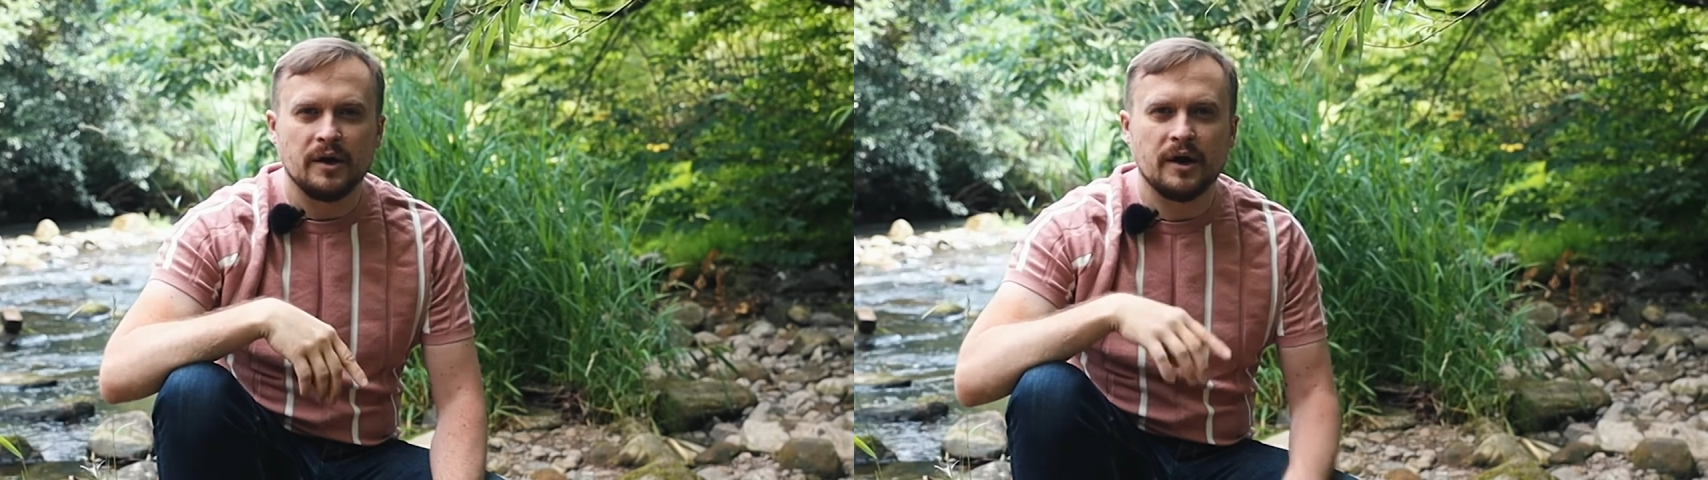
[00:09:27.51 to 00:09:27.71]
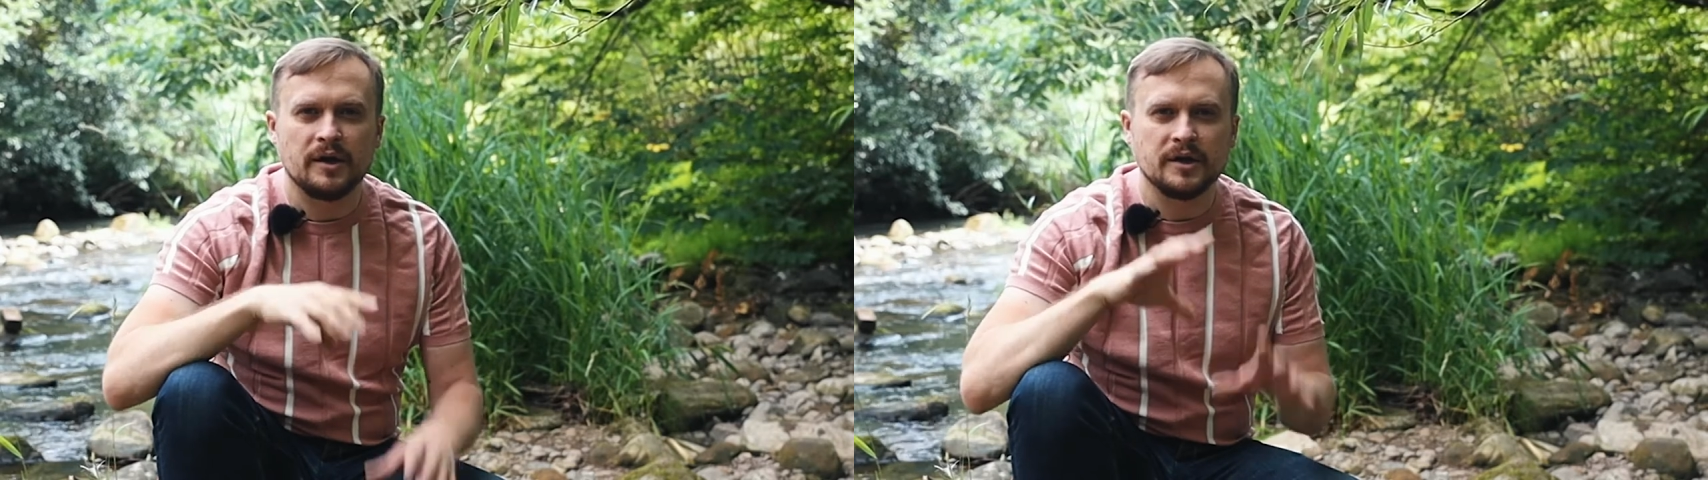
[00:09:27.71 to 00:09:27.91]

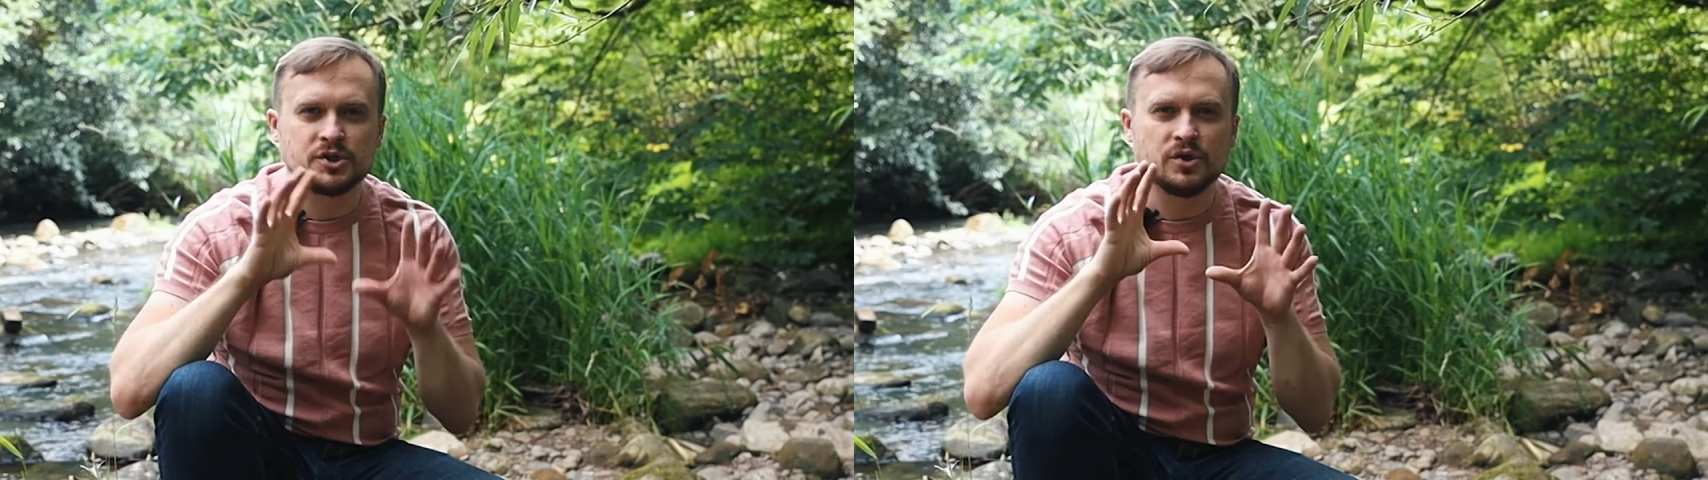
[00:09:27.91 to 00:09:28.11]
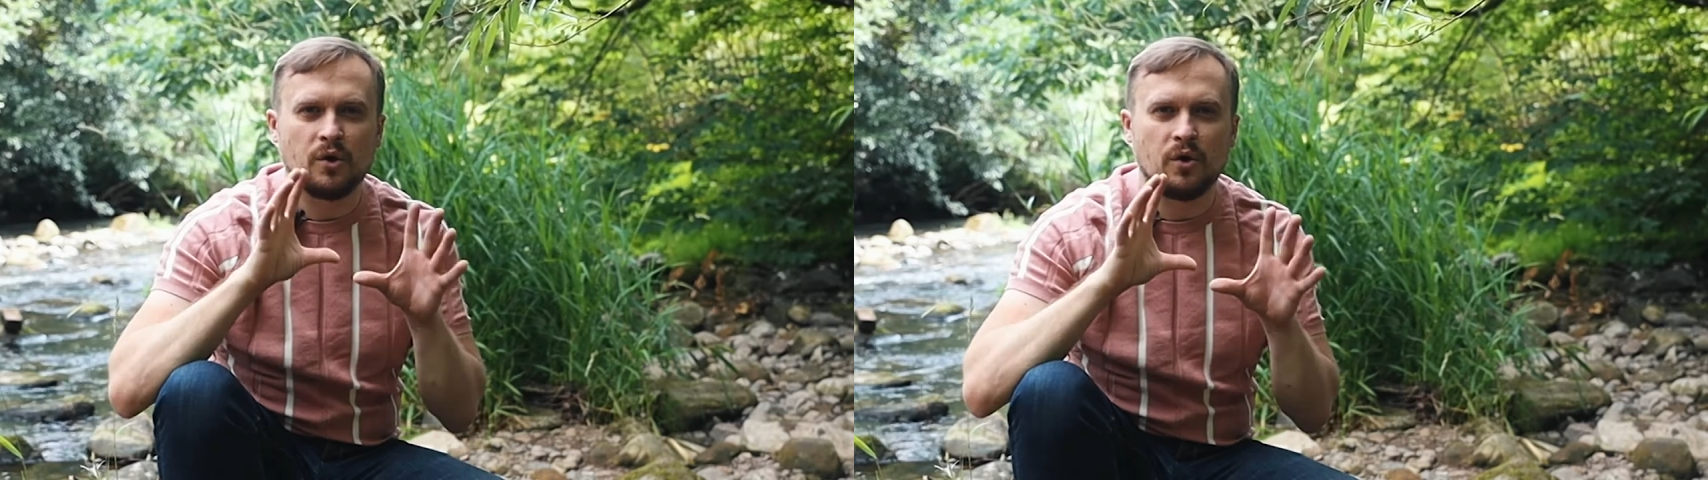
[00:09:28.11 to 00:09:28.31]
and I
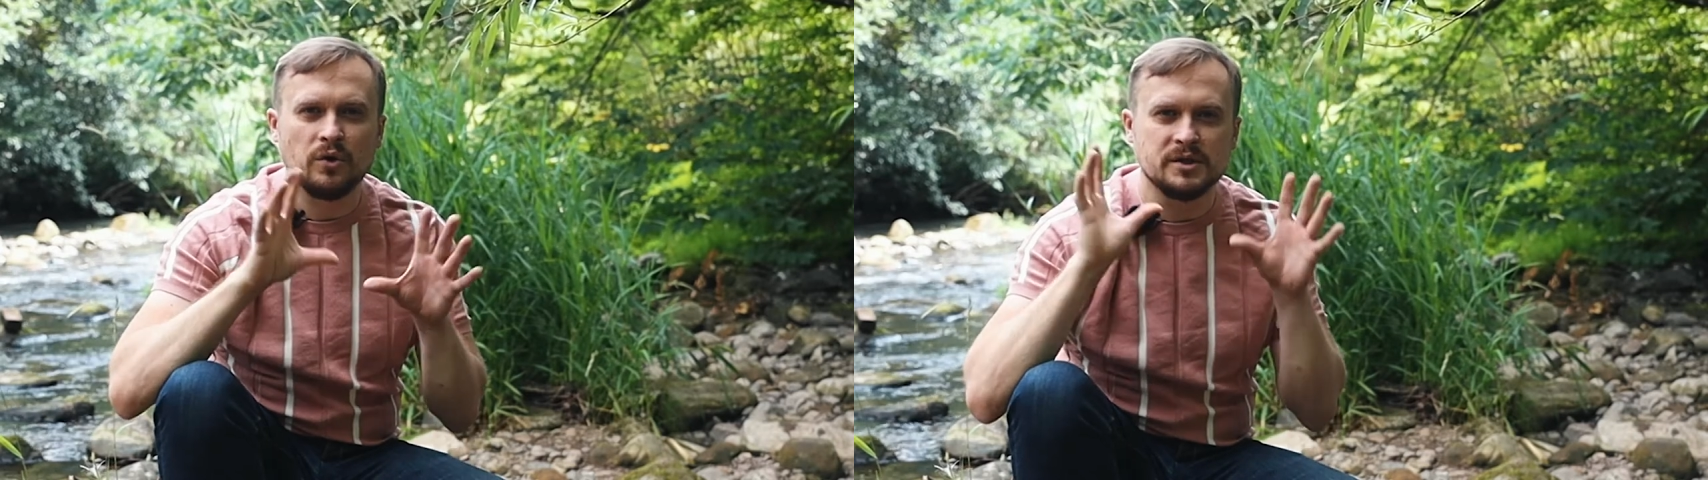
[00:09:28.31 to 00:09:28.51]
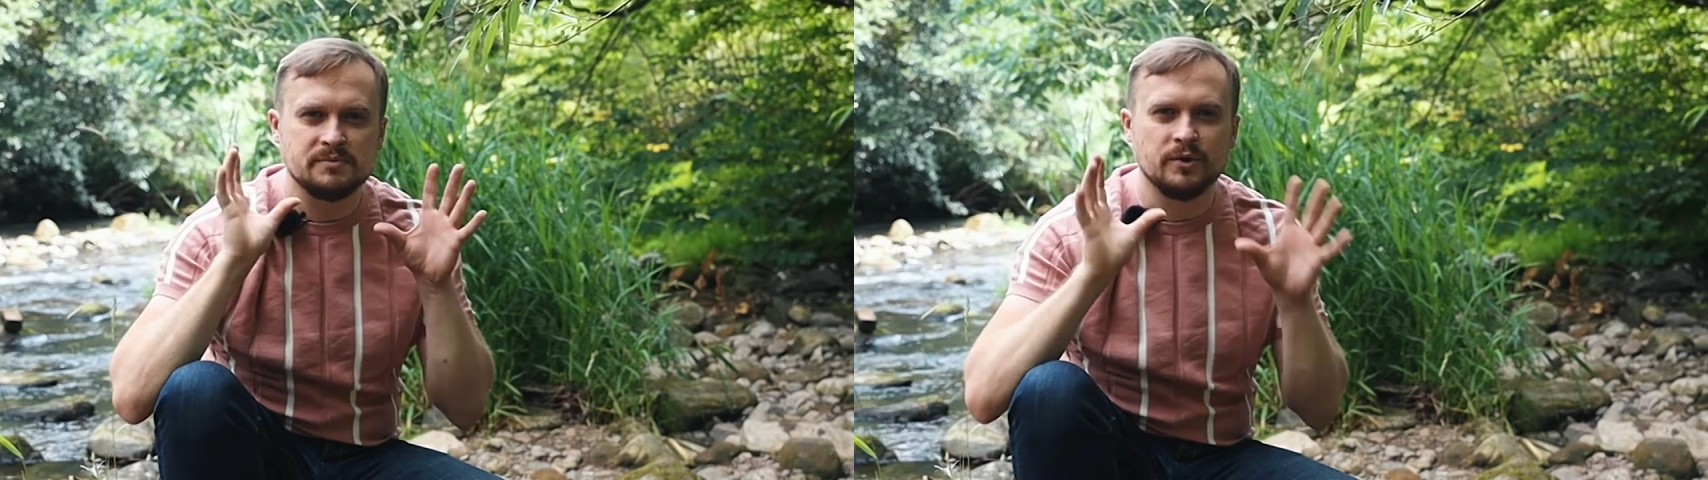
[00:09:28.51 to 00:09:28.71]
saw all
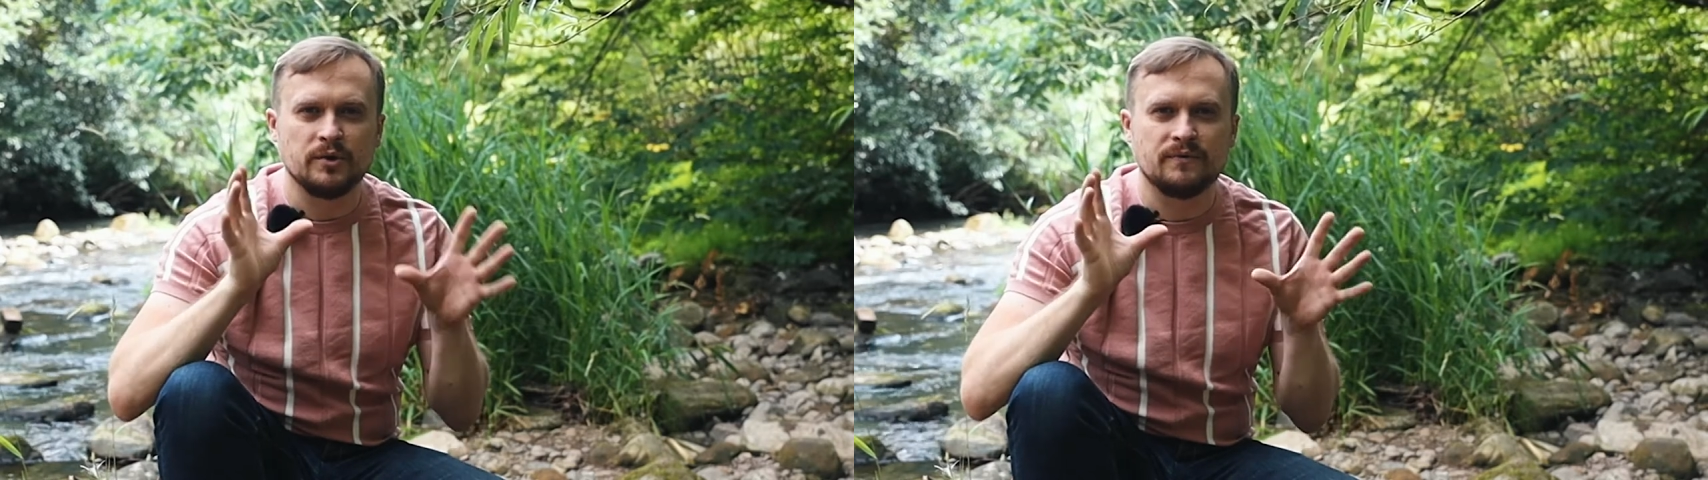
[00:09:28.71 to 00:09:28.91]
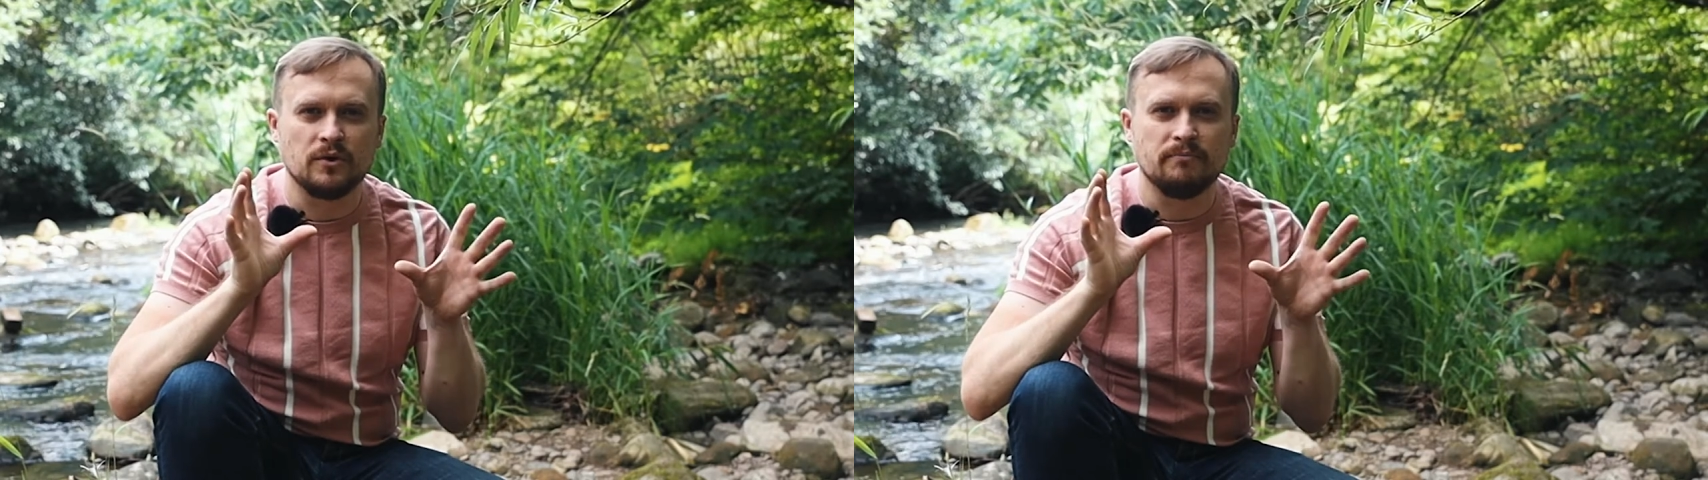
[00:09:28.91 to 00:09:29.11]
these
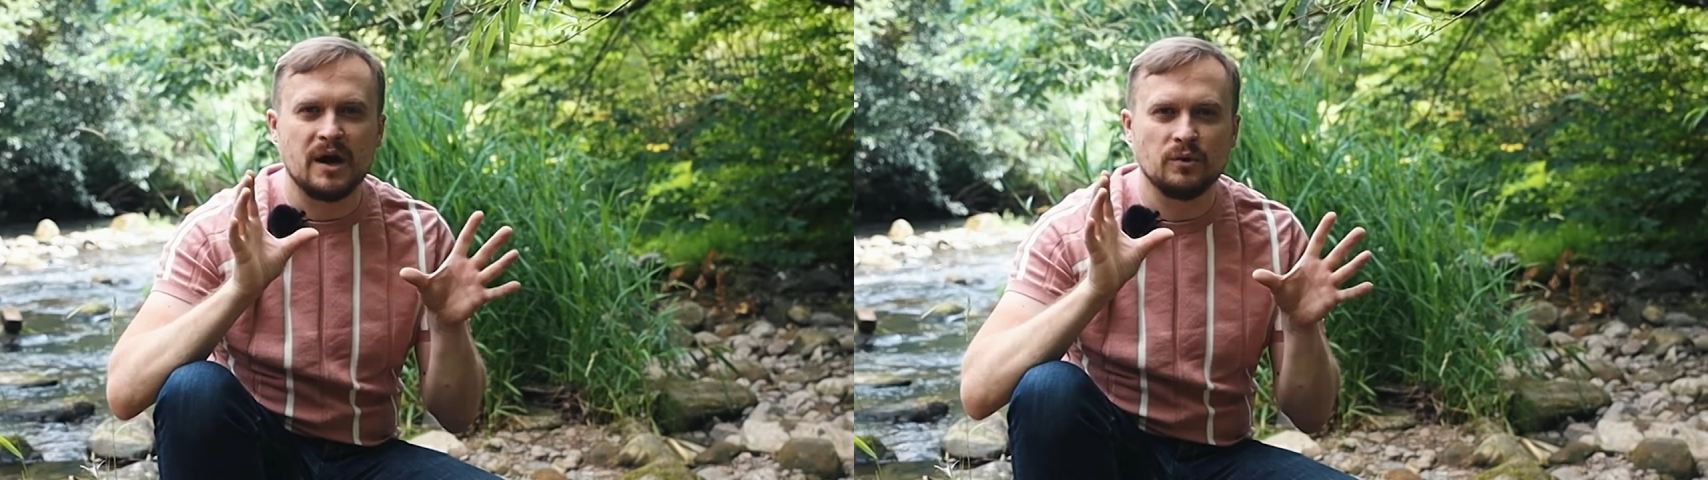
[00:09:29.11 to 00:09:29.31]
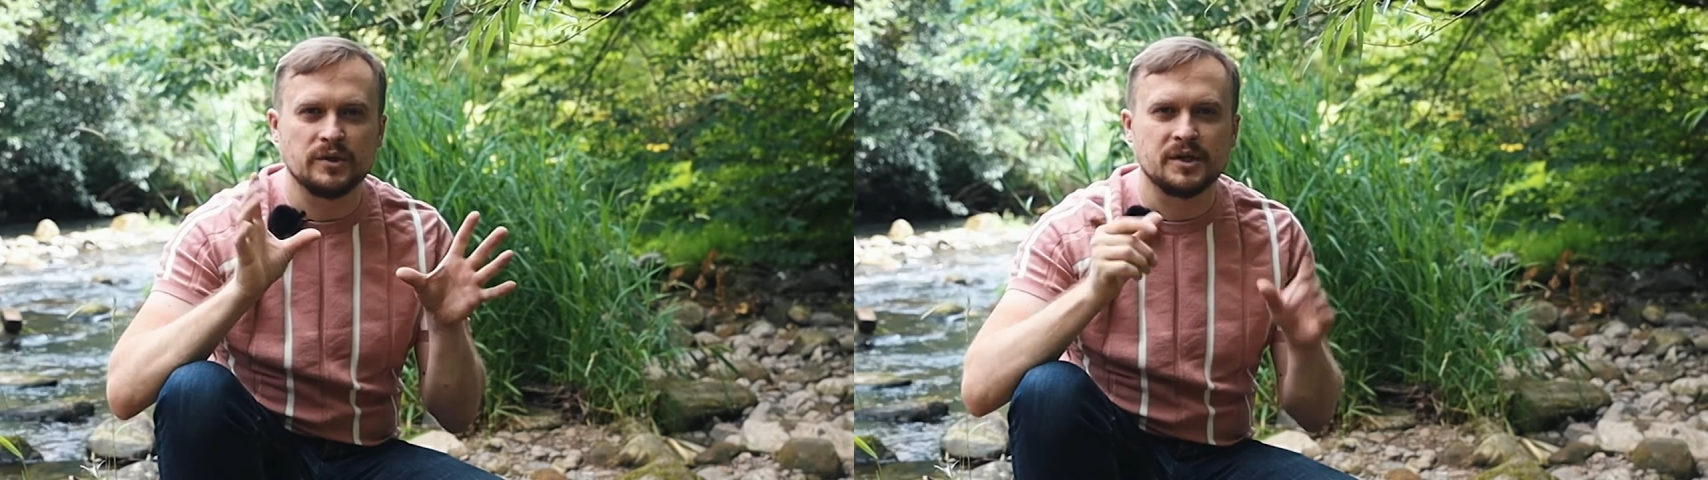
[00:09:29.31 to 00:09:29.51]
beautiful
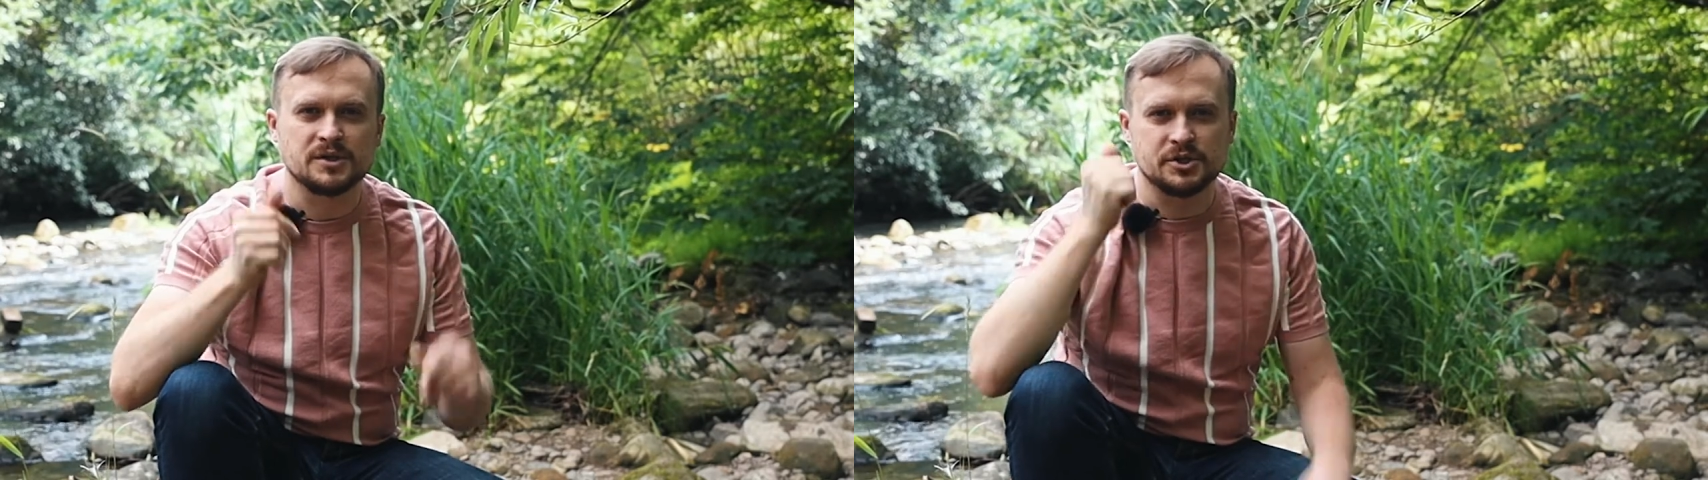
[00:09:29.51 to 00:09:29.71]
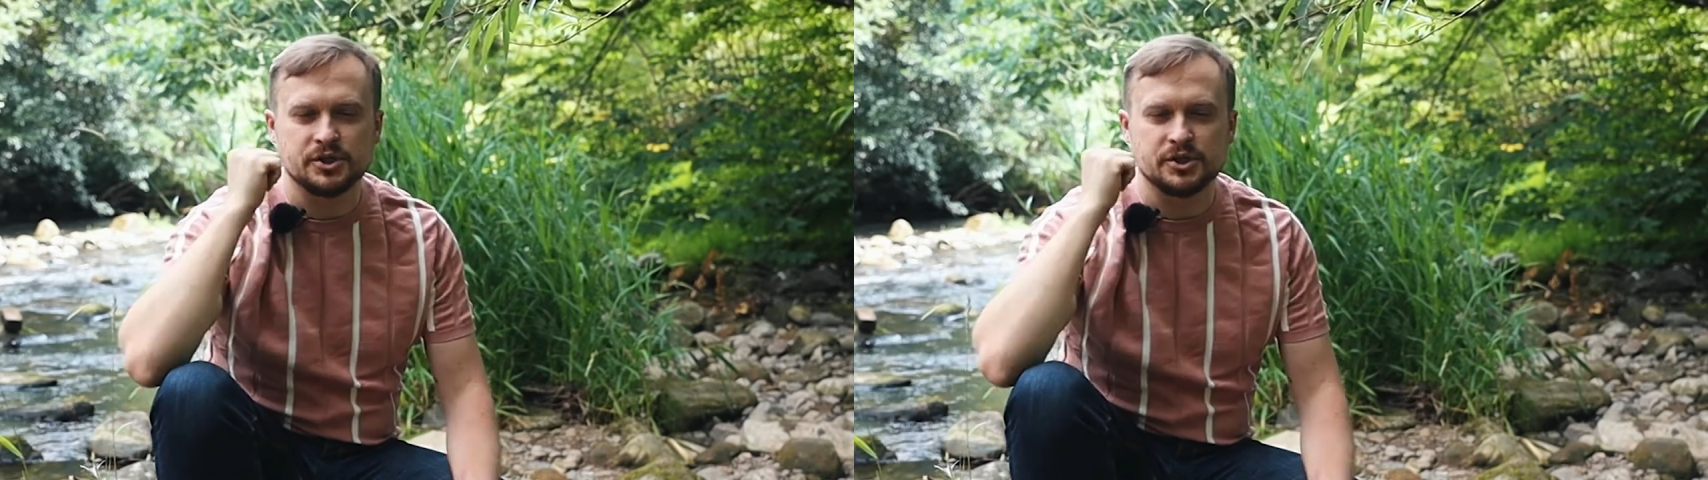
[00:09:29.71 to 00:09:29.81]
mountains